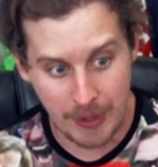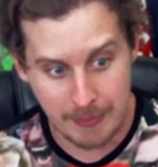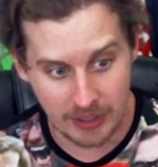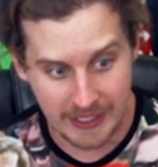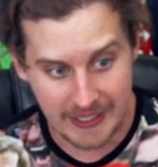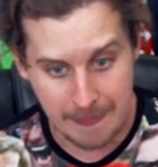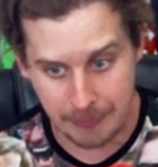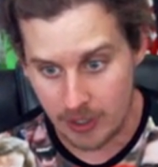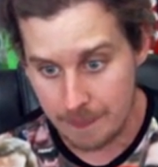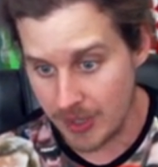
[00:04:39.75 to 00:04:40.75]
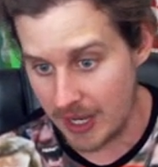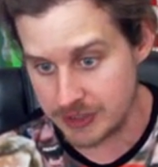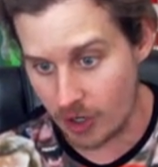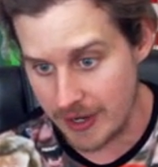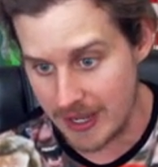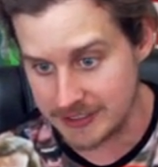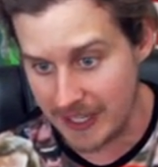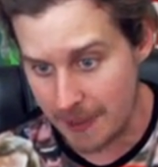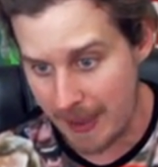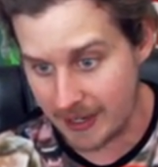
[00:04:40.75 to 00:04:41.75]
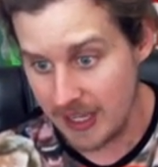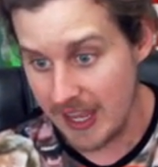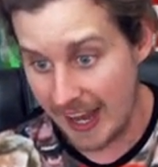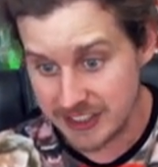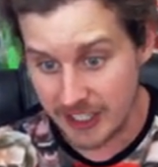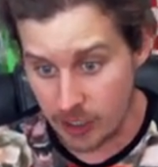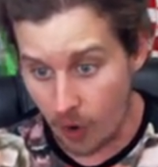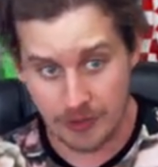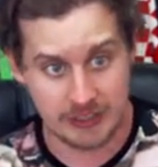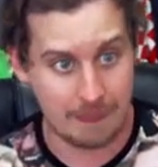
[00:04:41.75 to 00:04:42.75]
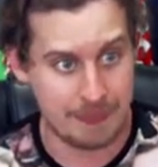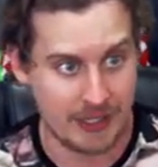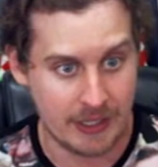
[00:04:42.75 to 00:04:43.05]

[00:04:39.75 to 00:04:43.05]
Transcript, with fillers: Premier League keeper, uh, sorry, uh, center back, is going to go for something.